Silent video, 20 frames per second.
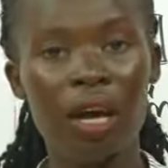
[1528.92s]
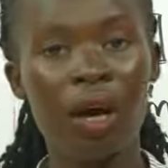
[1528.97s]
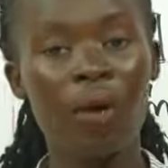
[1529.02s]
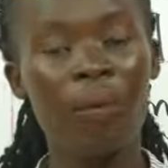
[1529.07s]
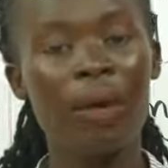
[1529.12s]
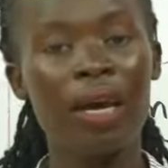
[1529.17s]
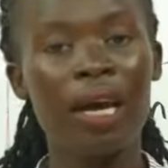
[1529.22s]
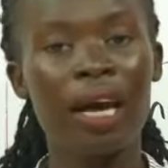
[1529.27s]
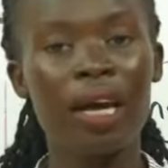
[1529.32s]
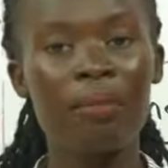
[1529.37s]

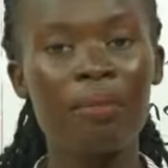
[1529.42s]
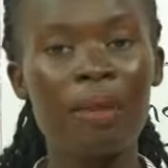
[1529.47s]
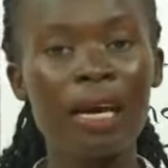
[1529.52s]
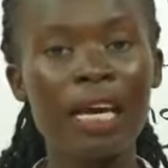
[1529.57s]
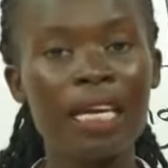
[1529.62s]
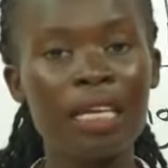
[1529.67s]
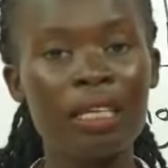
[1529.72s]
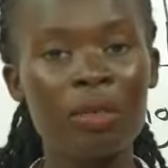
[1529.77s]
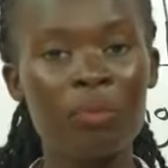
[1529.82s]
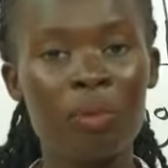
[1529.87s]
We can make
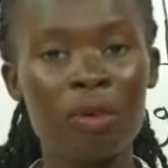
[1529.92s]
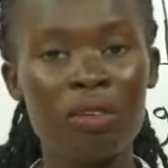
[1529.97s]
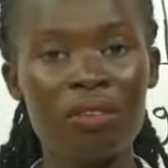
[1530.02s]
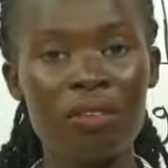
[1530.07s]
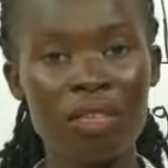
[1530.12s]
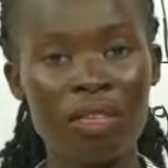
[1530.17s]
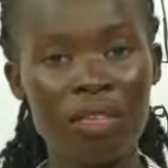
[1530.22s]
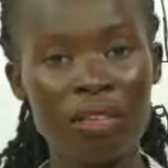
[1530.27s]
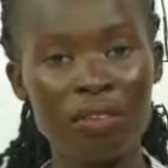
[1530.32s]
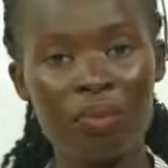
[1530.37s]
it
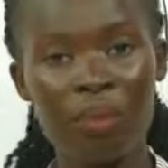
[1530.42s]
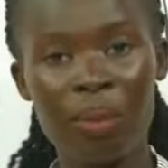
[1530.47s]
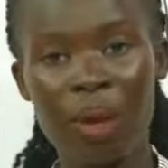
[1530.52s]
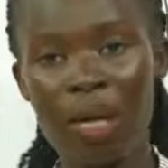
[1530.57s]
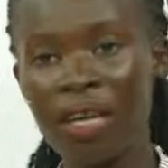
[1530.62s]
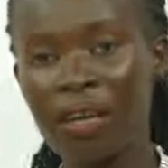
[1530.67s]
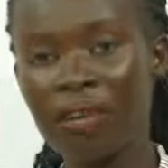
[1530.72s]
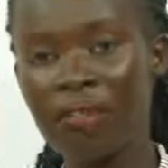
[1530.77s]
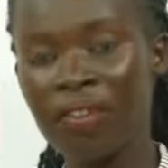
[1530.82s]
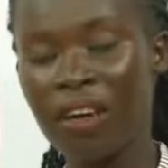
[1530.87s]
positive by
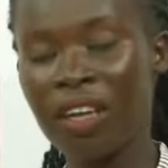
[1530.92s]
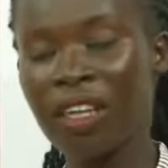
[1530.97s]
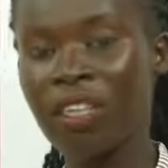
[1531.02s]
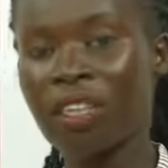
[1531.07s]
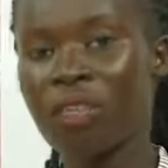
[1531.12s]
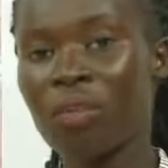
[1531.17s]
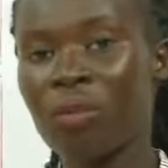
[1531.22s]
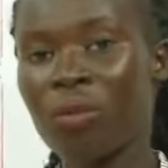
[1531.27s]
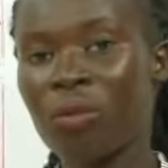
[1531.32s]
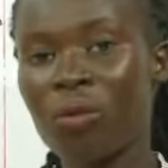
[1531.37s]

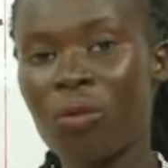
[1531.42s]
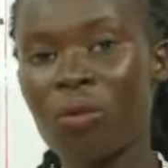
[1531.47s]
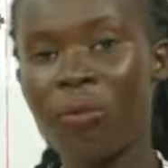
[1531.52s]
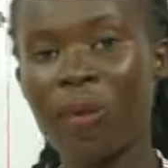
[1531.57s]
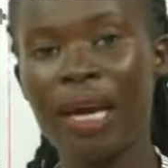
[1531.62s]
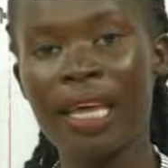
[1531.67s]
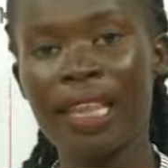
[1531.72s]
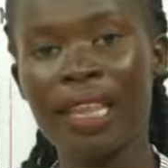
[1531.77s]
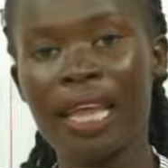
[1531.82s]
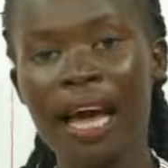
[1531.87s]
dividing through
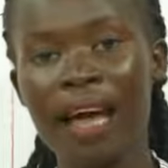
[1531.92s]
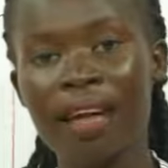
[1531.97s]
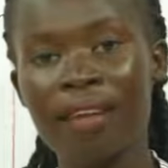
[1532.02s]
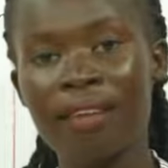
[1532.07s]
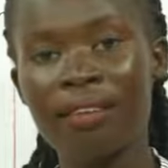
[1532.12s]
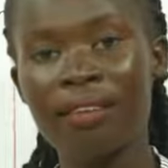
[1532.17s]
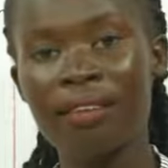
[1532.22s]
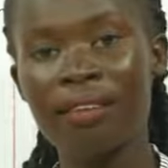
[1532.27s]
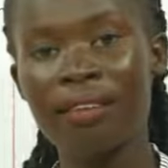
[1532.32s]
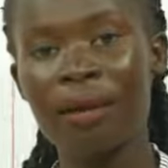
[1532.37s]
by
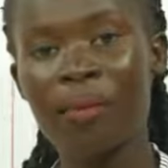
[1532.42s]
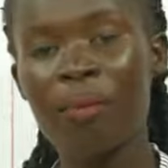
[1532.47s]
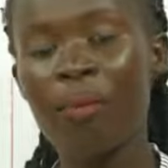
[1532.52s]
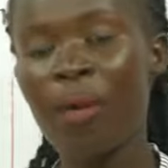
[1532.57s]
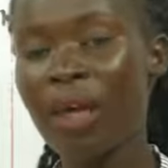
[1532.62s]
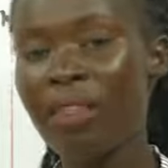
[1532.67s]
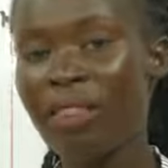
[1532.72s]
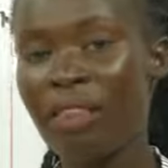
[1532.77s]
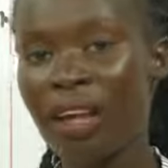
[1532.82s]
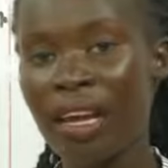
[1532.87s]

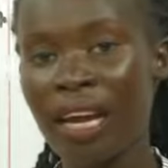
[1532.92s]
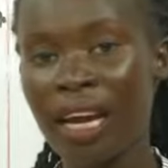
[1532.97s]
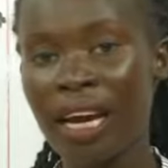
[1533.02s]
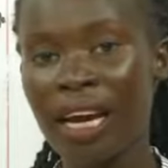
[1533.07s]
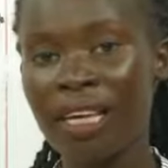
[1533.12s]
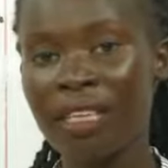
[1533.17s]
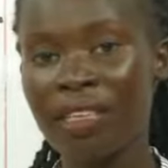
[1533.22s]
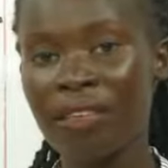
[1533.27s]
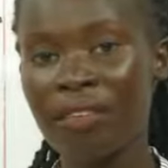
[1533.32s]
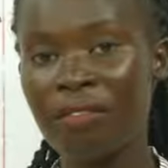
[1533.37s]
the
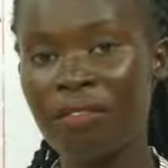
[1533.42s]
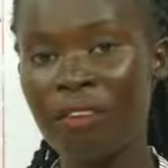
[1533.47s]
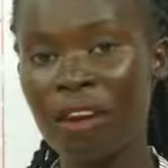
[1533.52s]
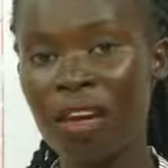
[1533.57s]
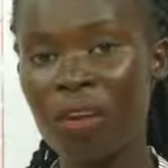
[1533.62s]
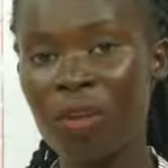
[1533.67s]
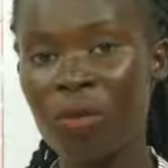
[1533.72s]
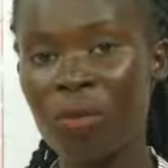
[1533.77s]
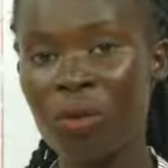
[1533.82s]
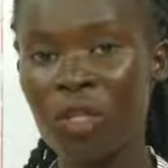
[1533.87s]
negative
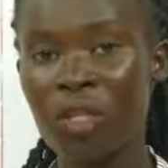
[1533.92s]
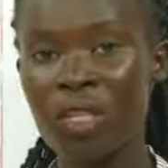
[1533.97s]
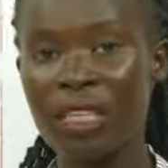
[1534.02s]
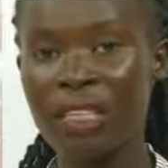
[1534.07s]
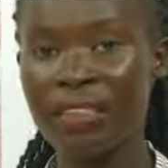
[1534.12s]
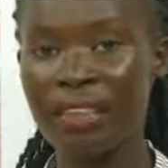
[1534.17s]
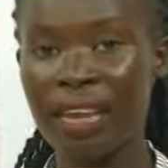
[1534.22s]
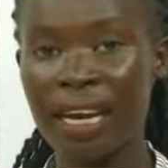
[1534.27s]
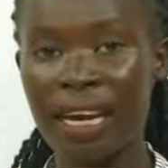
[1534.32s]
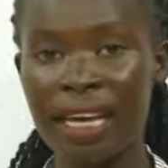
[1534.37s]
value, which is
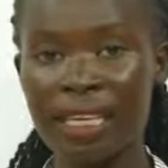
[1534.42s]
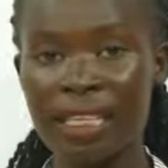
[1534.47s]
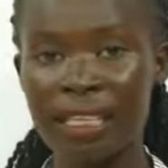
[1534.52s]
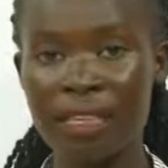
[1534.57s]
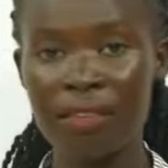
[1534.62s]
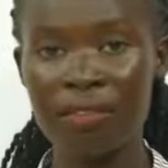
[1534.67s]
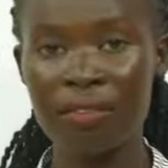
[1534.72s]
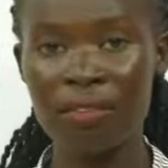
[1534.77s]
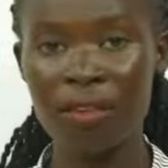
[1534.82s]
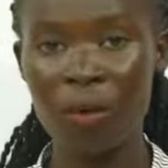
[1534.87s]

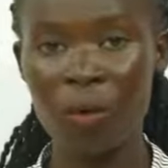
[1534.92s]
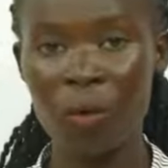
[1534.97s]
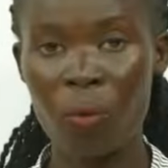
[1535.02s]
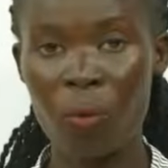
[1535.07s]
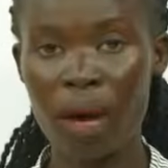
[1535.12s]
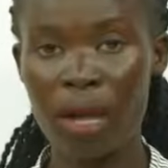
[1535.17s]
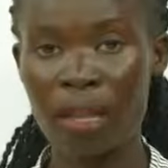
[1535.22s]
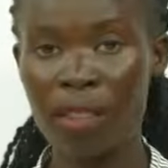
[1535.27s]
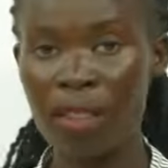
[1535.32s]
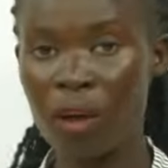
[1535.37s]

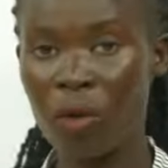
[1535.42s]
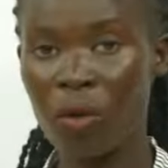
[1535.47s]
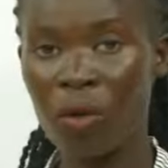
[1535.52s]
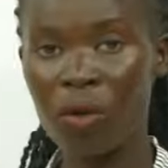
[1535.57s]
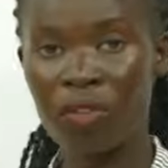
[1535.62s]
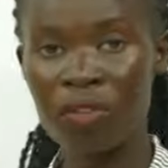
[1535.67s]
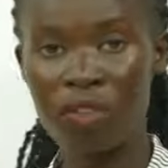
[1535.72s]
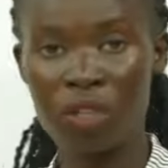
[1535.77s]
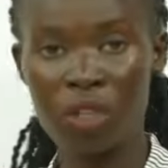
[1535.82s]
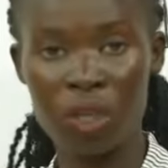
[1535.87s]
-1, the
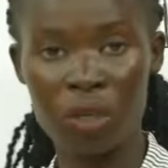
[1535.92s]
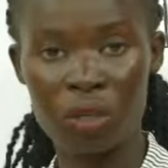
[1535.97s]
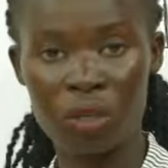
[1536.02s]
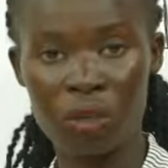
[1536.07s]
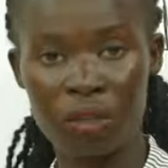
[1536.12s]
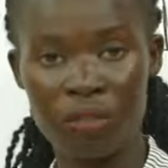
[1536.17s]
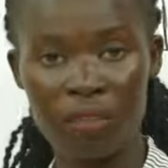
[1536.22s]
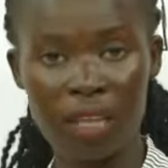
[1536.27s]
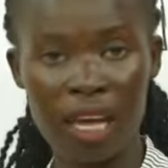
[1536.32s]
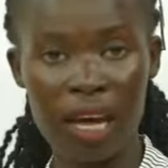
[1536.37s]
coefficient
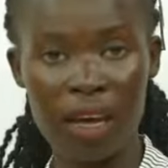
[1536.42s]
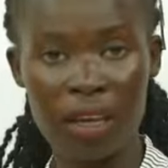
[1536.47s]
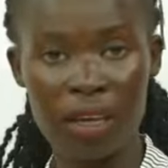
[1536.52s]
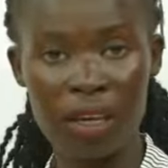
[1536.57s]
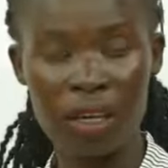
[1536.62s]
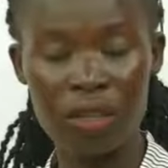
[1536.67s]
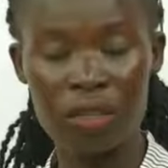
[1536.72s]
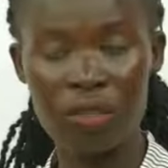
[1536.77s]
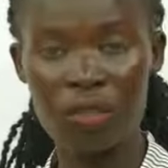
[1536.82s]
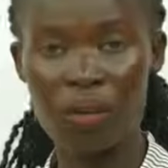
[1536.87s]
of the
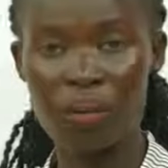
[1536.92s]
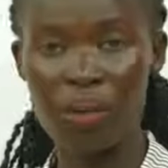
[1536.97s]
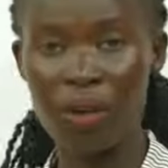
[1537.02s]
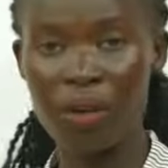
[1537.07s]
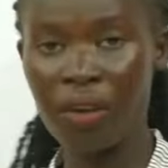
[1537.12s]
normal